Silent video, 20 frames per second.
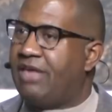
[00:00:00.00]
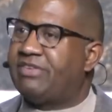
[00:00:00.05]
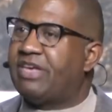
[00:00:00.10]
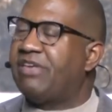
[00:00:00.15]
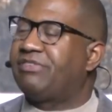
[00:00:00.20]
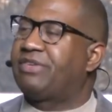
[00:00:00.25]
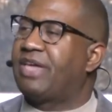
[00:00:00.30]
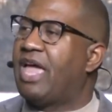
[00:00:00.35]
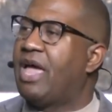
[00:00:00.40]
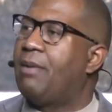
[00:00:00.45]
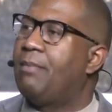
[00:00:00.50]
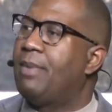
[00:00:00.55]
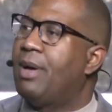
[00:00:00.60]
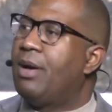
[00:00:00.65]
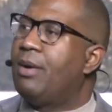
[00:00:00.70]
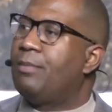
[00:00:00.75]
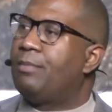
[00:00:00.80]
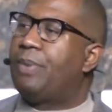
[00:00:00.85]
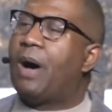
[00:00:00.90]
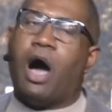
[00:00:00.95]
He says to him,
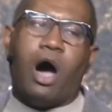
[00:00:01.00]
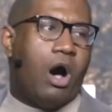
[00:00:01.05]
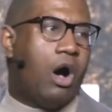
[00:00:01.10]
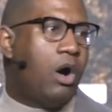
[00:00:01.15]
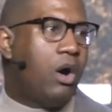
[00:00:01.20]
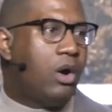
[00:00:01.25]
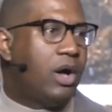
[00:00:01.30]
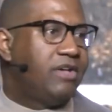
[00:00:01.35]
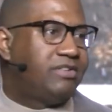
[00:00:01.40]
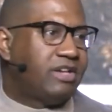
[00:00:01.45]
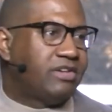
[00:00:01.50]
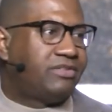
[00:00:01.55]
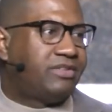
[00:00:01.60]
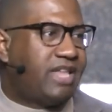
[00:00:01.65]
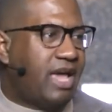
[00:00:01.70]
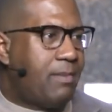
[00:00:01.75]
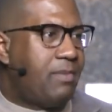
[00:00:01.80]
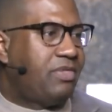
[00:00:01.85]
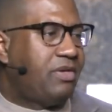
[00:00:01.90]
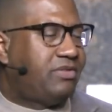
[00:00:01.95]
Paul, he says,
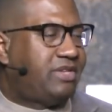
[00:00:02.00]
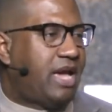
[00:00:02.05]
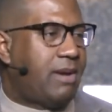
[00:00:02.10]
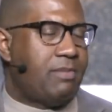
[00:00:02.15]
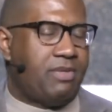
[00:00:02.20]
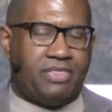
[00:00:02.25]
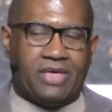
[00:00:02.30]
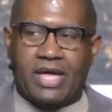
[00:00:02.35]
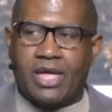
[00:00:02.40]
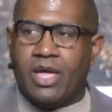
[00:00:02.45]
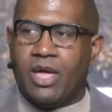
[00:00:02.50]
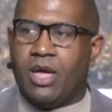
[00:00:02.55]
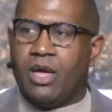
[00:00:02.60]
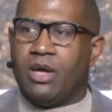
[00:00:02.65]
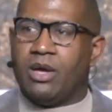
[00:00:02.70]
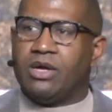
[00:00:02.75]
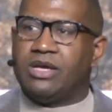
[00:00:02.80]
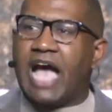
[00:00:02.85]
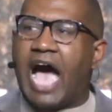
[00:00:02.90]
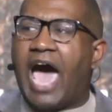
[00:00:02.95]
Timothy,
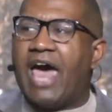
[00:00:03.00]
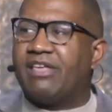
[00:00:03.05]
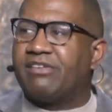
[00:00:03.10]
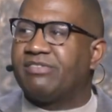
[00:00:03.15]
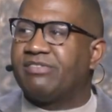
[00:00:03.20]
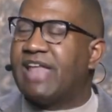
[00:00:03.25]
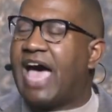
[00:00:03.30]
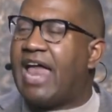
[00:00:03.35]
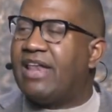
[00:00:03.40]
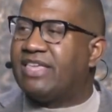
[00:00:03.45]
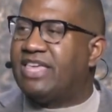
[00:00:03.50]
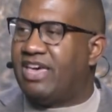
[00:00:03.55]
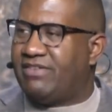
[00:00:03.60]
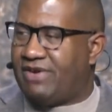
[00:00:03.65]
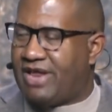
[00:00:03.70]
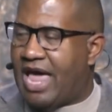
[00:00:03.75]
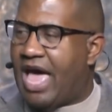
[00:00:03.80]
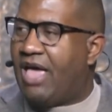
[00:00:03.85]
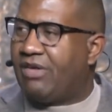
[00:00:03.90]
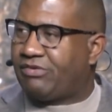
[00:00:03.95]
God has not
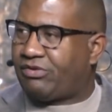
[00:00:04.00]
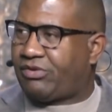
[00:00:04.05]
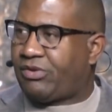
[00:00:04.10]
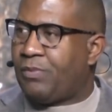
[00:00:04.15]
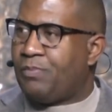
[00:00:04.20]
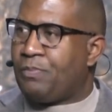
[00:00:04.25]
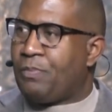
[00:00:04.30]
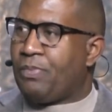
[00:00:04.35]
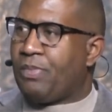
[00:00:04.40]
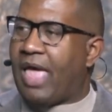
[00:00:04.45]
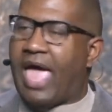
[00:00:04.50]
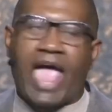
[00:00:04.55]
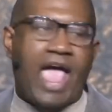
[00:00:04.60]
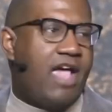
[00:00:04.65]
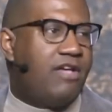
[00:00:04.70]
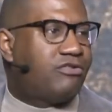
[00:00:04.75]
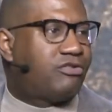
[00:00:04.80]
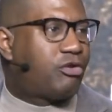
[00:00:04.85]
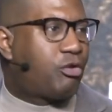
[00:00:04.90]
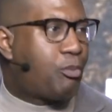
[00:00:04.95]
given us
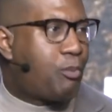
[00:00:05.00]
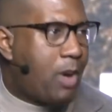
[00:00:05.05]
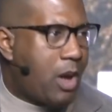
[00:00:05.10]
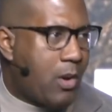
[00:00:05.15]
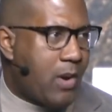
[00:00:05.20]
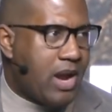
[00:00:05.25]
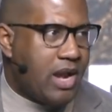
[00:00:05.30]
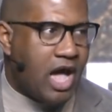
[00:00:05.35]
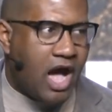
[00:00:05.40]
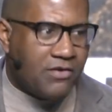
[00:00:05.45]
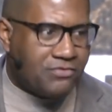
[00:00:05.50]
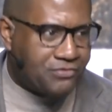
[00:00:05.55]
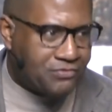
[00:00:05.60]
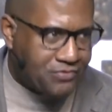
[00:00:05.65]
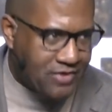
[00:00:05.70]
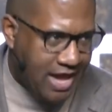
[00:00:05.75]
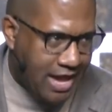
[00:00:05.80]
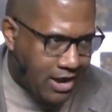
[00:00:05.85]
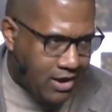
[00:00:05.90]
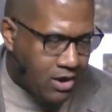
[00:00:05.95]
a spirit of
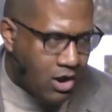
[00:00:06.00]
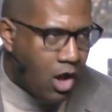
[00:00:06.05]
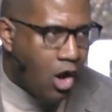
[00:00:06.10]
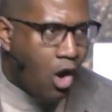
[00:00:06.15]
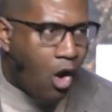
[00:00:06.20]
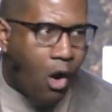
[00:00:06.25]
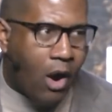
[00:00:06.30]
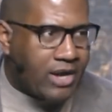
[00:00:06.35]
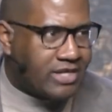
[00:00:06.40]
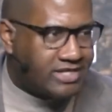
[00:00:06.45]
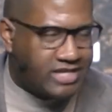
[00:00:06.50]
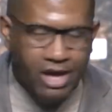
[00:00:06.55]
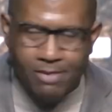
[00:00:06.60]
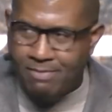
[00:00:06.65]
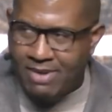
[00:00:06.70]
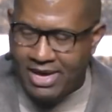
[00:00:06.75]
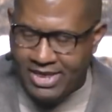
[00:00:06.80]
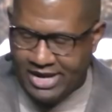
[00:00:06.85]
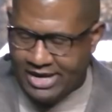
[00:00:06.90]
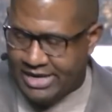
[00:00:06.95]
fear or
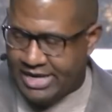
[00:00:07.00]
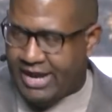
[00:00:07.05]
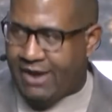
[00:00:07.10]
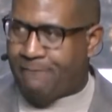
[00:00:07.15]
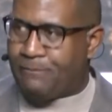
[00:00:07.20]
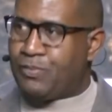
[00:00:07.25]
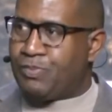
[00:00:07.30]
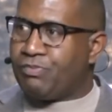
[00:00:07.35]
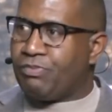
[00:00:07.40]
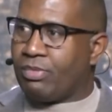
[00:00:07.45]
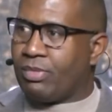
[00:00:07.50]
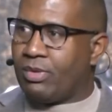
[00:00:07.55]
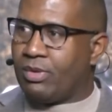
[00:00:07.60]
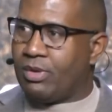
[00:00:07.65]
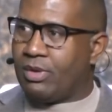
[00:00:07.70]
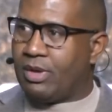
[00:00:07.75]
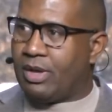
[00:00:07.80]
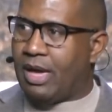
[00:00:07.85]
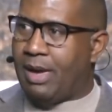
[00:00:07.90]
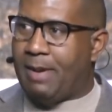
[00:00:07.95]
timidity.
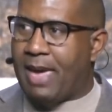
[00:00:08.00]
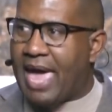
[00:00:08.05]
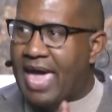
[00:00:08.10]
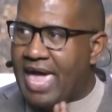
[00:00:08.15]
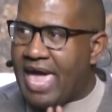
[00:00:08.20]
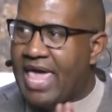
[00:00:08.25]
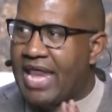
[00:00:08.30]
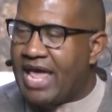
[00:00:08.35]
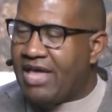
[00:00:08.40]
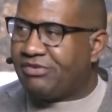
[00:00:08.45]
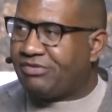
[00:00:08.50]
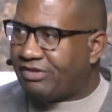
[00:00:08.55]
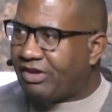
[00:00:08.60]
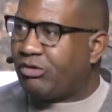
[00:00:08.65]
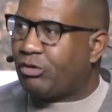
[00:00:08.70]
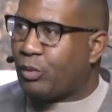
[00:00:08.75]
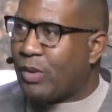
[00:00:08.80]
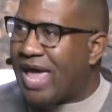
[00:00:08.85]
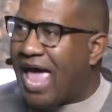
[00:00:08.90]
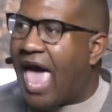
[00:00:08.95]
It is
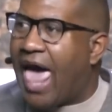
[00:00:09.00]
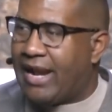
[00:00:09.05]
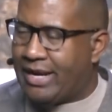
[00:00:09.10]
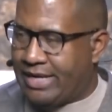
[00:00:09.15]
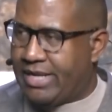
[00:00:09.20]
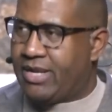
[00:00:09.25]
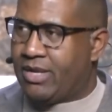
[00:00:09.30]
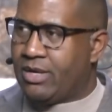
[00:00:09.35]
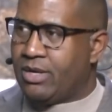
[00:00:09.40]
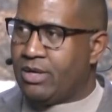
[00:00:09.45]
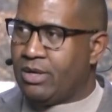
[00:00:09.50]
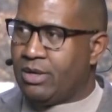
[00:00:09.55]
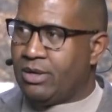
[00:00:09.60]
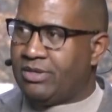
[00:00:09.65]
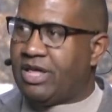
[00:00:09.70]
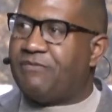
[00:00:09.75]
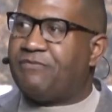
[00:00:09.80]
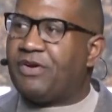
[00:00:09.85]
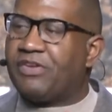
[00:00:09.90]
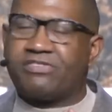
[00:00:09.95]
this reality
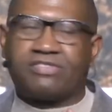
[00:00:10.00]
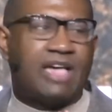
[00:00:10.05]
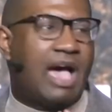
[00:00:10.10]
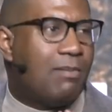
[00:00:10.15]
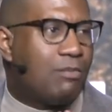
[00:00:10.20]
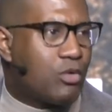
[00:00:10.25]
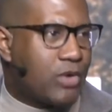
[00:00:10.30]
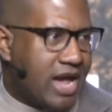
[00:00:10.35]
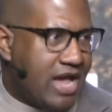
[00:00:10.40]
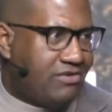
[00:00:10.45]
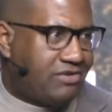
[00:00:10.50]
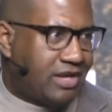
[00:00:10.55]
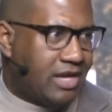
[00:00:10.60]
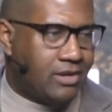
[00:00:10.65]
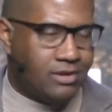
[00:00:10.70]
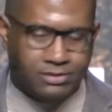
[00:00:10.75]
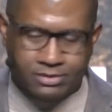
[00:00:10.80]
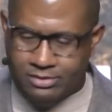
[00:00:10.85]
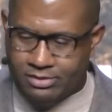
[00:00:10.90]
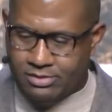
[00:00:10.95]
that for some
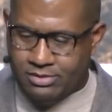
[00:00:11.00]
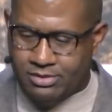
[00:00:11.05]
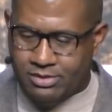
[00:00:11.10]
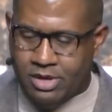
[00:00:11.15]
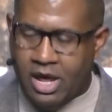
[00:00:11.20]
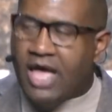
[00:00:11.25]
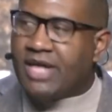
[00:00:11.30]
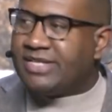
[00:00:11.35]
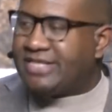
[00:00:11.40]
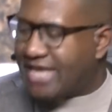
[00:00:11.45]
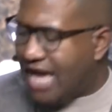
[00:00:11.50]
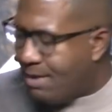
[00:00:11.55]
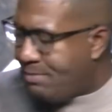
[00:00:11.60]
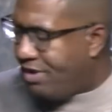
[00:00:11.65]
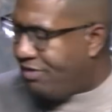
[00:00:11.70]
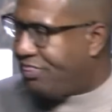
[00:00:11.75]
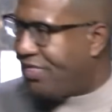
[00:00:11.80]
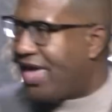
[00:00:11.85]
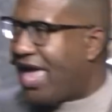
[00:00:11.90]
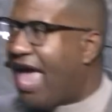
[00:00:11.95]
reason,
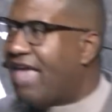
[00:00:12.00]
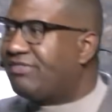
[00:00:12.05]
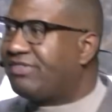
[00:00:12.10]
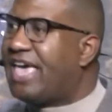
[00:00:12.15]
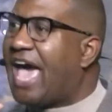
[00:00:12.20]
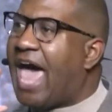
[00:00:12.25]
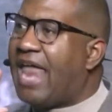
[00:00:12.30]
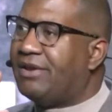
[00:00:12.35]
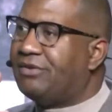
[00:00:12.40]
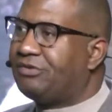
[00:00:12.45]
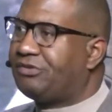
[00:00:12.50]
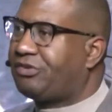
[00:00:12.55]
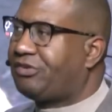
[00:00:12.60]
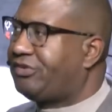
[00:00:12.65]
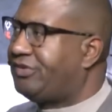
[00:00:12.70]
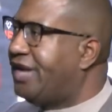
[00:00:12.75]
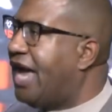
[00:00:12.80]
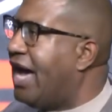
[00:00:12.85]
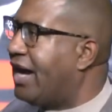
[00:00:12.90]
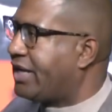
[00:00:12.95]
Timothy has gotten
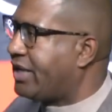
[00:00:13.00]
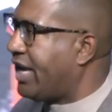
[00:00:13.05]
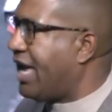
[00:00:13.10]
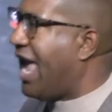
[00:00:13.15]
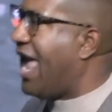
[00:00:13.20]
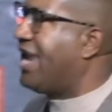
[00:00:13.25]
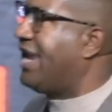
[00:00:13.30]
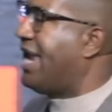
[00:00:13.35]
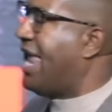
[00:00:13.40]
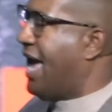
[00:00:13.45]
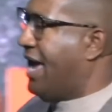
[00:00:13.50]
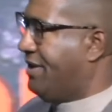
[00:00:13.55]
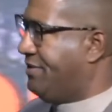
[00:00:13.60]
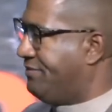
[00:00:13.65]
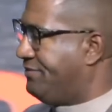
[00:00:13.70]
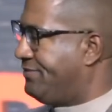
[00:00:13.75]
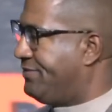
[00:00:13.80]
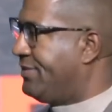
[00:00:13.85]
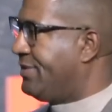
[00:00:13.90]
stuck in life.